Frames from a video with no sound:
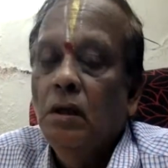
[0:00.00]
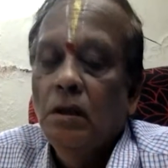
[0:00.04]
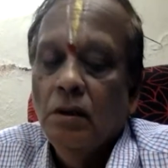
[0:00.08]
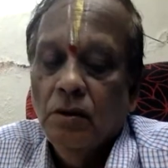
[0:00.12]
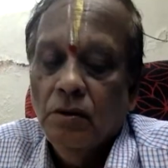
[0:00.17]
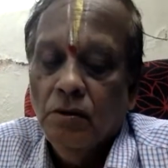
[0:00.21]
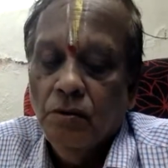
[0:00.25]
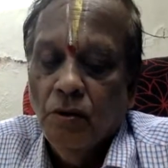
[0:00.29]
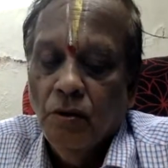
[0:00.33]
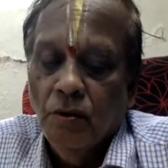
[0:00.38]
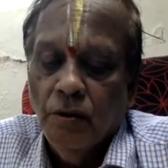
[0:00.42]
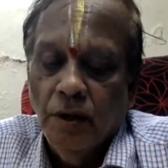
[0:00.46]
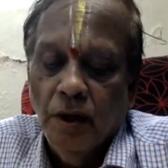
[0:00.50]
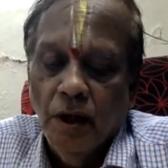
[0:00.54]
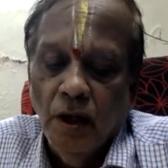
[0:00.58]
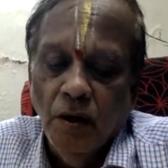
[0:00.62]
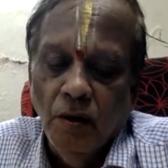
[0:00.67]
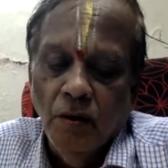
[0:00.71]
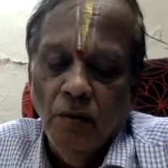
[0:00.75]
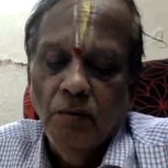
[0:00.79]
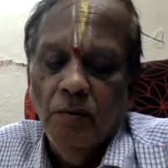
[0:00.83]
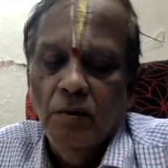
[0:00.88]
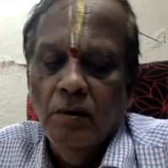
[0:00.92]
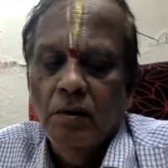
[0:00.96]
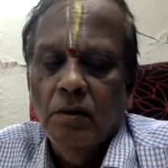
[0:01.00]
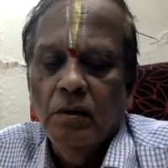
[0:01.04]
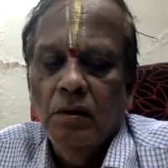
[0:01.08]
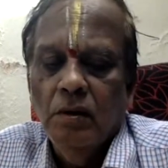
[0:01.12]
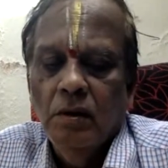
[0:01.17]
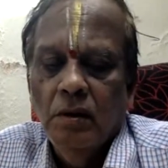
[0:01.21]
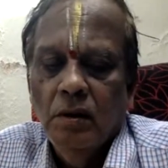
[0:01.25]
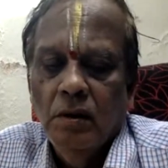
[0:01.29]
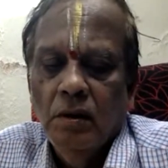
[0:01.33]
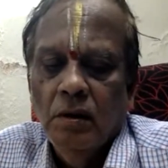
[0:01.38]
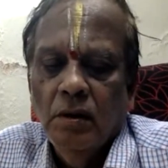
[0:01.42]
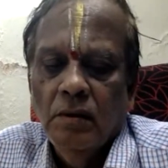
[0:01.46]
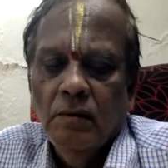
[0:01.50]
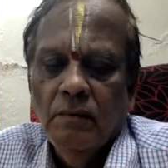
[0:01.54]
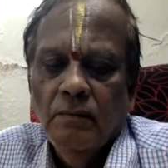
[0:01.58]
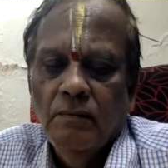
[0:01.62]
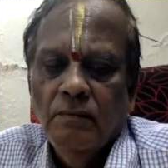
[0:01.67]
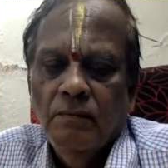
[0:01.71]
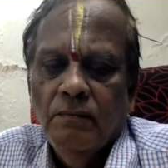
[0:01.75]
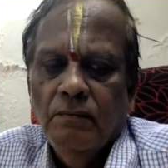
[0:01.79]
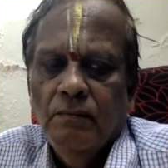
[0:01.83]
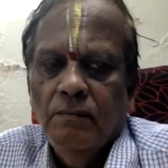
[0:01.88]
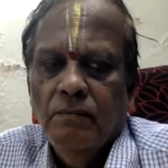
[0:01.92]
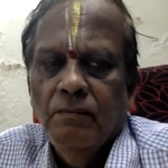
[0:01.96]
So now
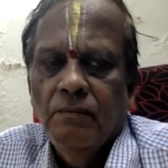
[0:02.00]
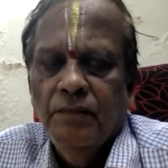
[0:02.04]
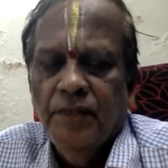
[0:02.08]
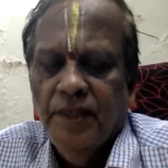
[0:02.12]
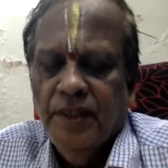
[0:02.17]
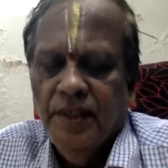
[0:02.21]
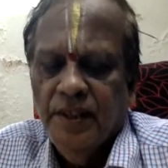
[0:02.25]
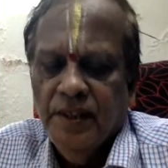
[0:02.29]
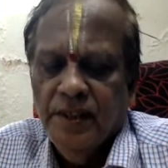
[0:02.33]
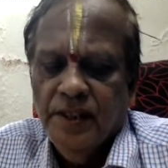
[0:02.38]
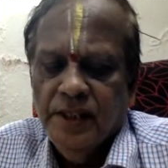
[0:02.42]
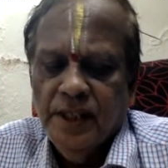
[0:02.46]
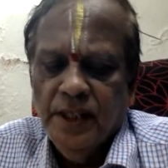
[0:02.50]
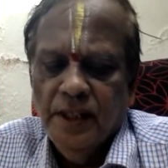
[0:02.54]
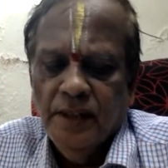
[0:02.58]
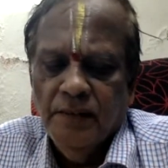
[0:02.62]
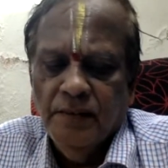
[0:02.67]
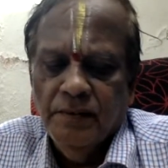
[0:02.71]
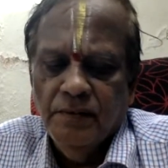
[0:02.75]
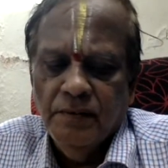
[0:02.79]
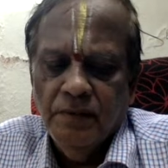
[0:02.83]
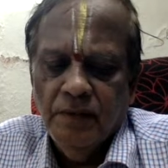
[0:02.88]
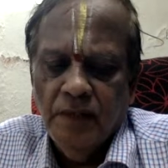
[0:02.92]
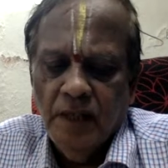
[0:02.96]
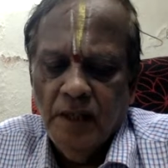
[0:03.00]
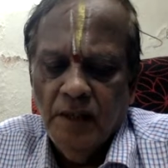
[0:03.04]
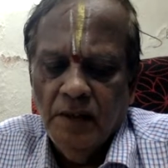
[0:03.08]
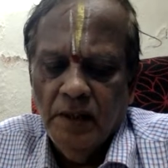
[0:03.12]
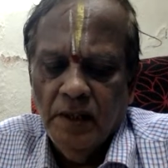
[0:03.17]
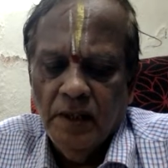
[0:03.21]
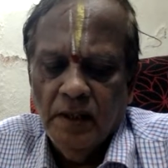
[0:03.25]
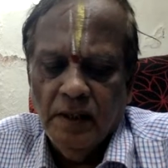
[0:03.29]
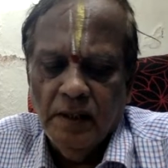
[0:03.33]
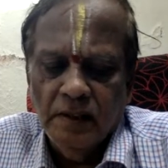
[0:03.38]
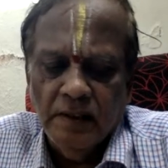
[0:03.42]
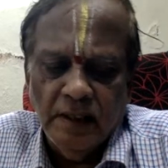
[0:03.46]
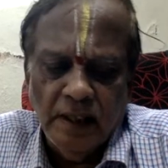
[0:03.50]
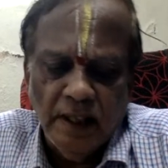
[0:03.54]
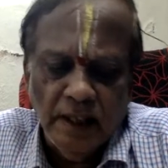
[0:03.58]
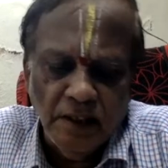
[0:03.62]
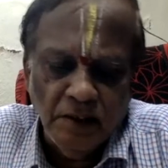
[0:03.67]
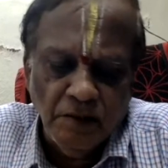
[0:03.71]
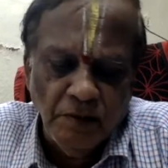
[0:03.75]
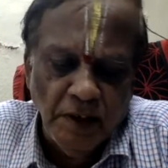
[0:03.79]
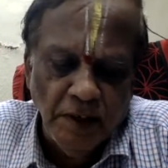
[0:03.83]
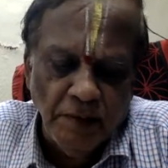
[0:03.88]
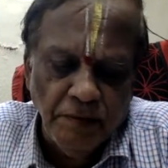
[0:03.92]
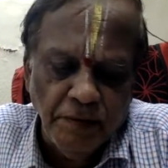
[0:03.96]
we reserve our, that
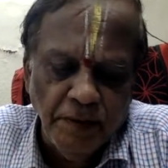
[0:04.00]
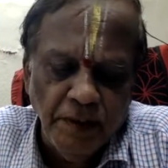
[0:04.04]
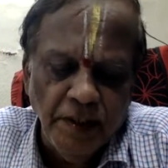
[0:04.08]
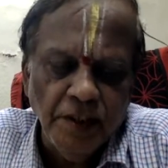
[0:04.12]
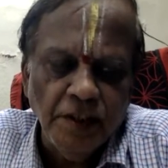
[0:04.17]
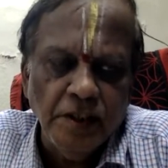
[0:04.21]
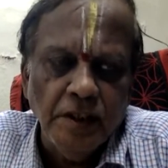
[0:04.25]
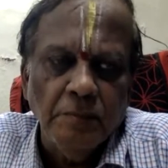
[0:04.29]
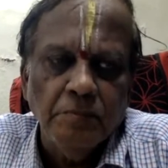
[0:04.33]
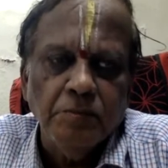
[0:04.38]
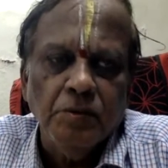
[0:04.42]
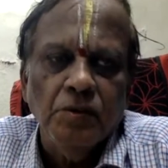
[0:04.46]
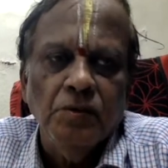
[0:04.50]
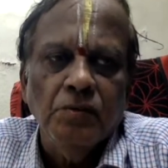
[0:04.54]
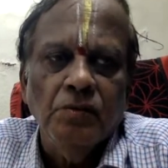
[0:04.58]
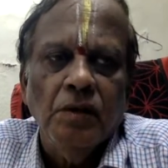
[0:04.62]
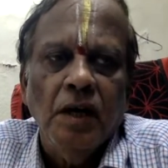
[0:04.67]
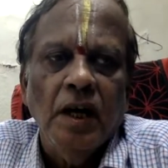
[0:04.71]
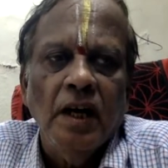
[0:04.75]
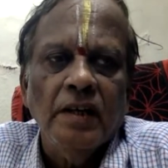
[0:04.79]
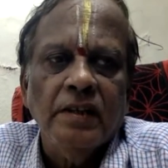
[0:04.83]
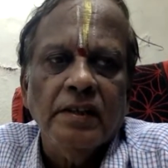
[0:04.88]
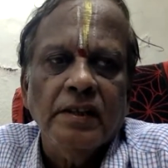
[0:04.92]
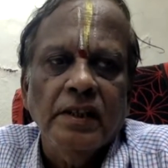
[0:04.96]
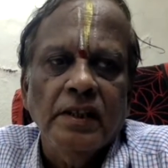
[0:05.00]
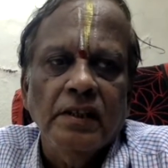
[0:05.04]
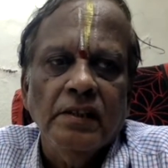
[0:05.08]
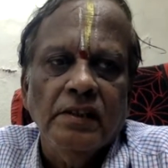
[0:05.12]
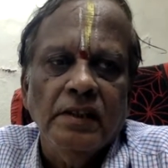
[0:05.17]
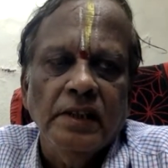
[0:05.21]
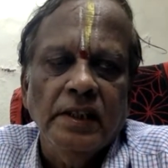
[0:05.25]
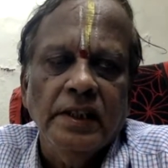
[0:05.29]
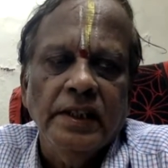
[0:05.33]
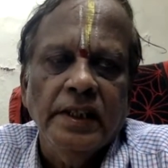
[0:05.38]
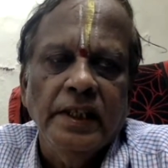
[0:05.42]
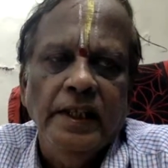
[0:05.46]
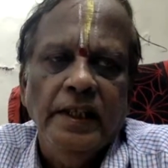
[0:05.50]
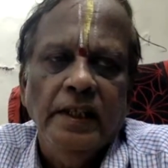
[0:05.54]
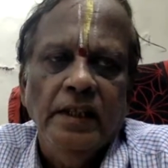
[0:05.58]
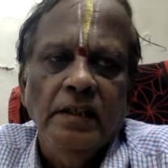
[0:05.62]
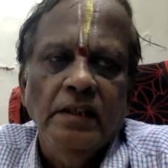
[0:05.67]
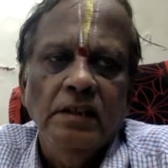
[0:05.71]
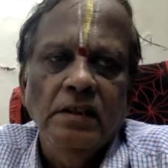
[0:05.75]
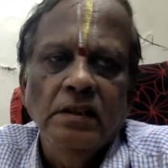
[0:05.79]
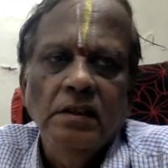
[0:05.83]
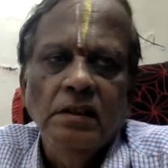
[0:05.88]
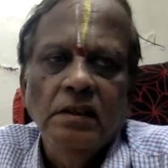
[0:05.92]
is, we have finished up to Article 30.